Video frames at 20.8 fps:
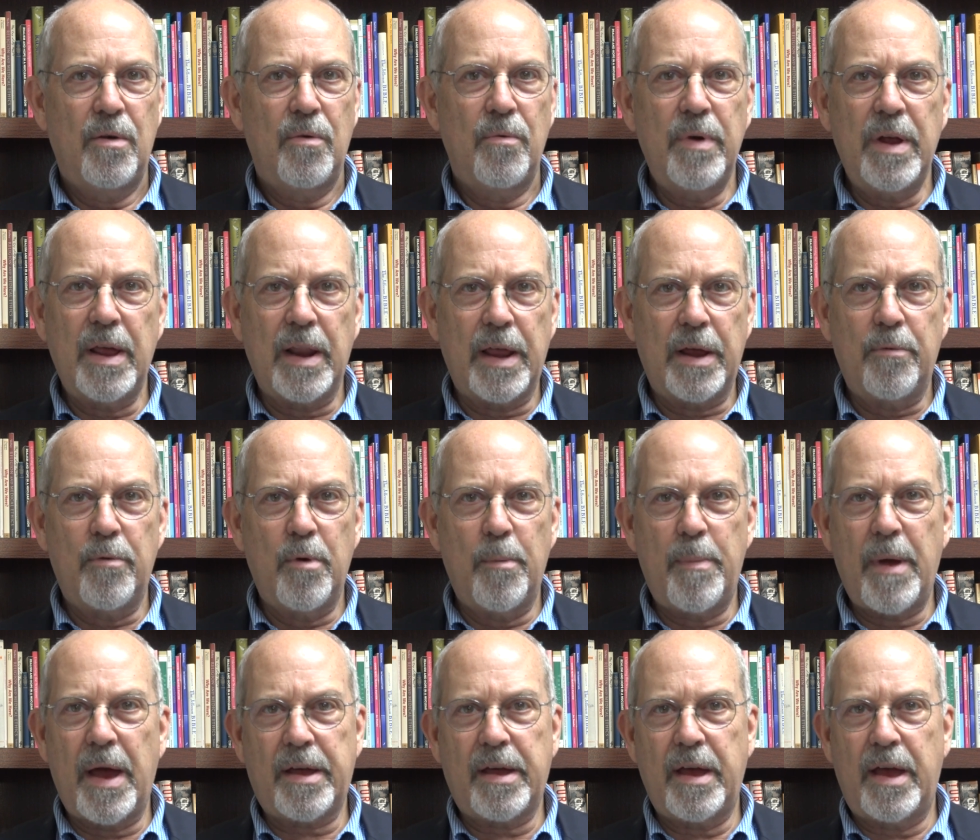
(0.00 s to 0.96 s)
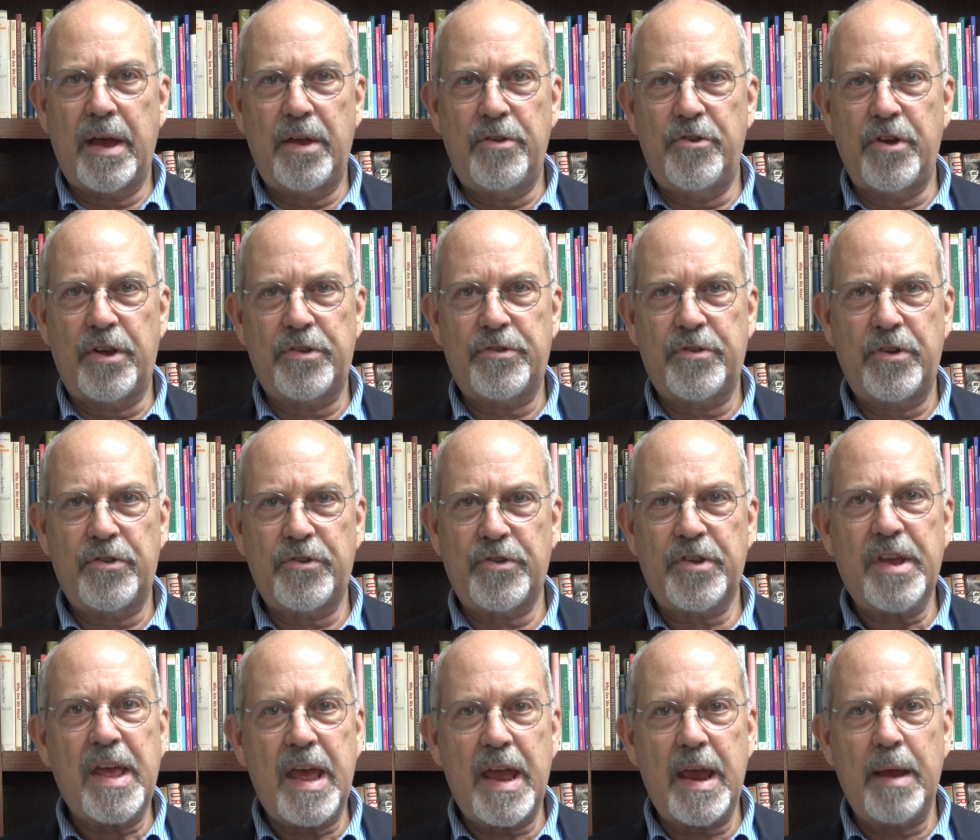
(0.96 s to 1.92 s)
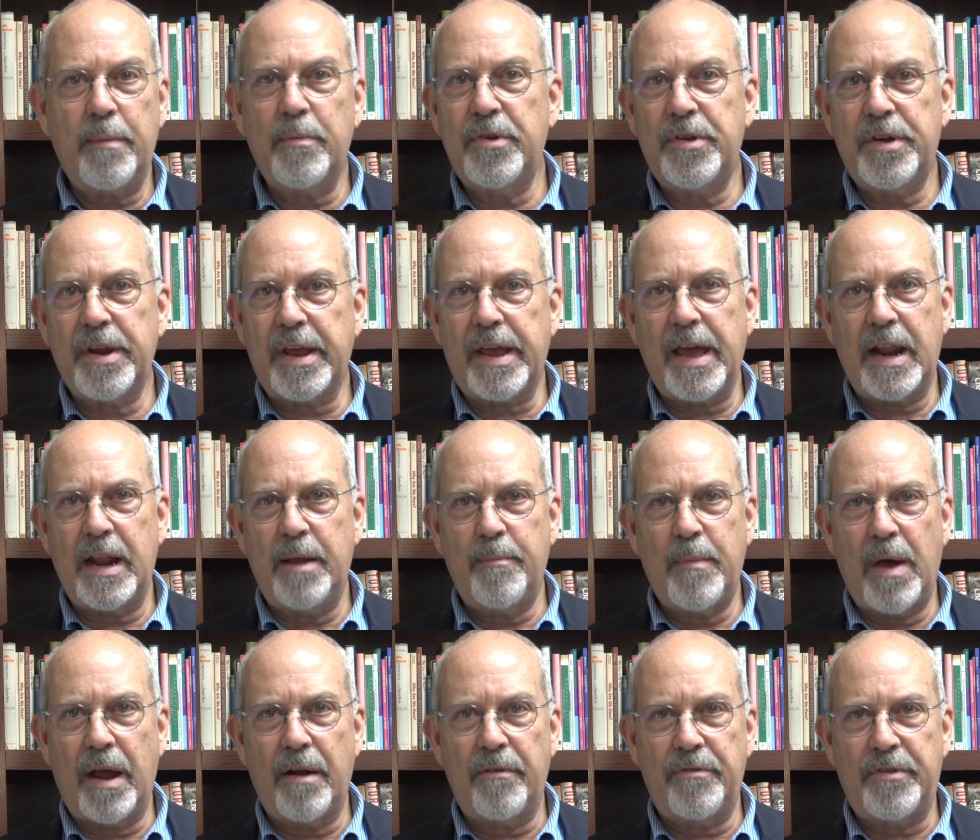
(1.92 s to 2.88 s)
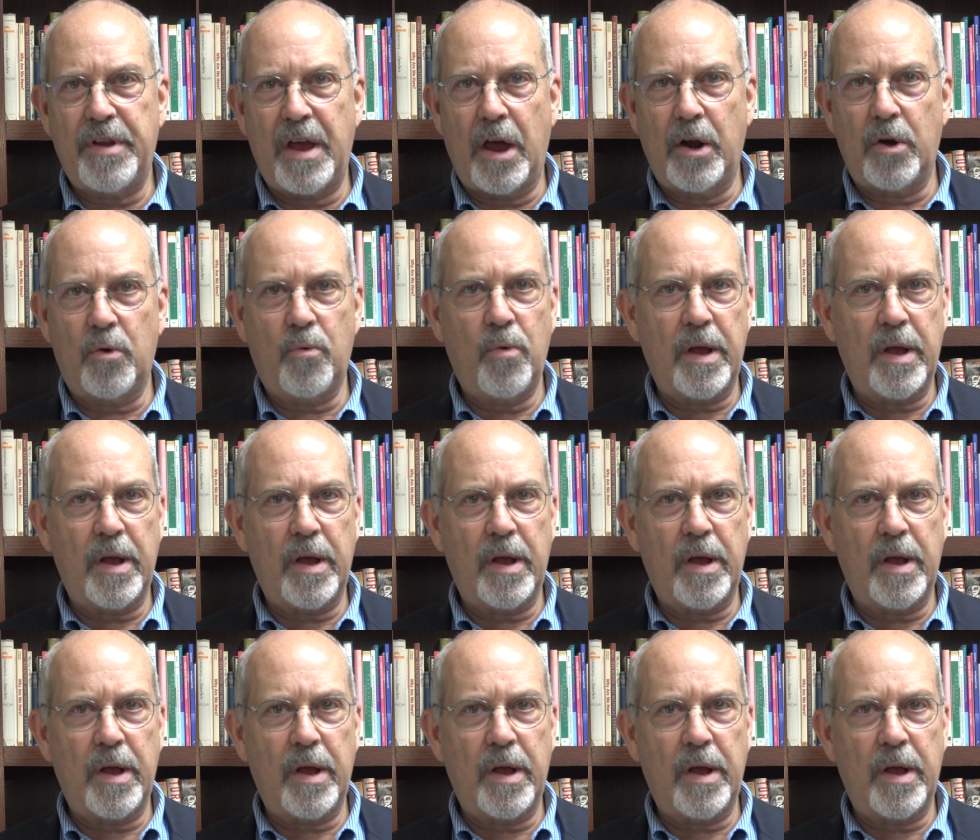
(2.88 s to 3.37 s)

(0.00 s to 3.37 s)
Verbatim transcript: Really, Rebekah had just schemed to get him out of town